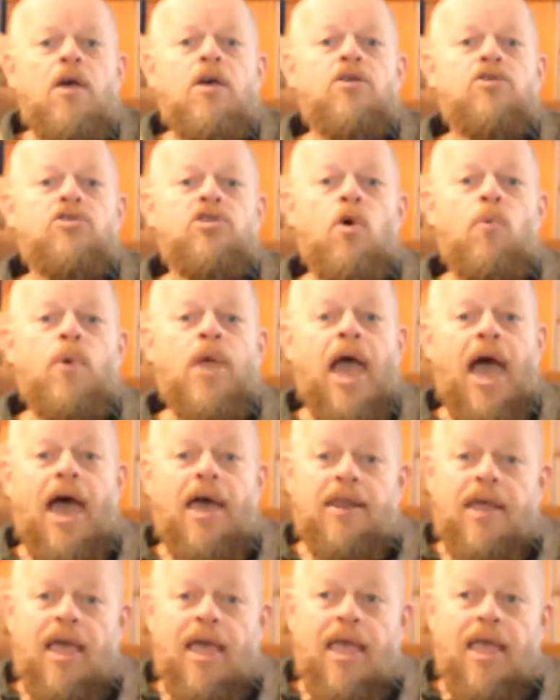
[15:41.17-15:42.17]
So we
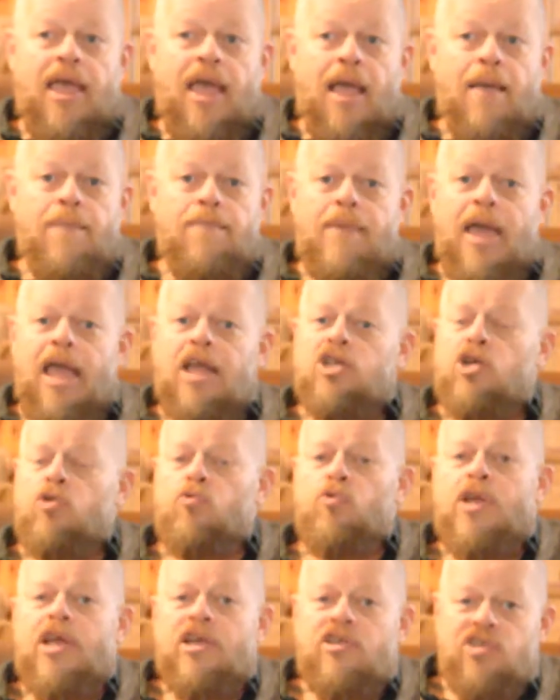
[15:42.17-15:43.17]
had a major
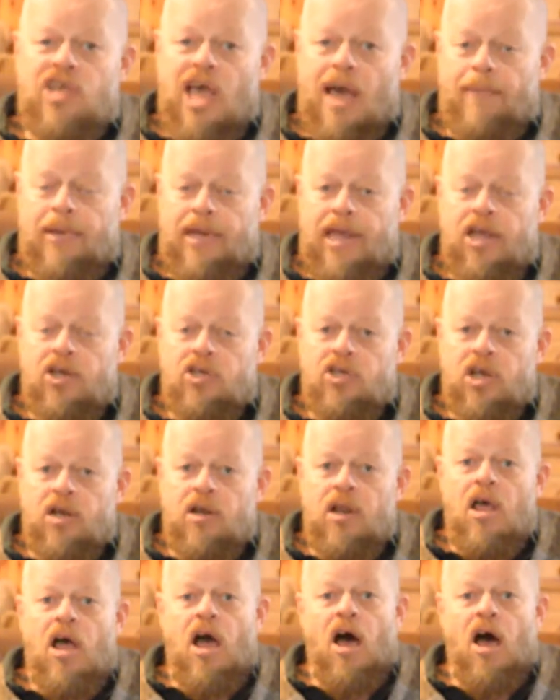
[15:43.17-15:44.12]
re-examination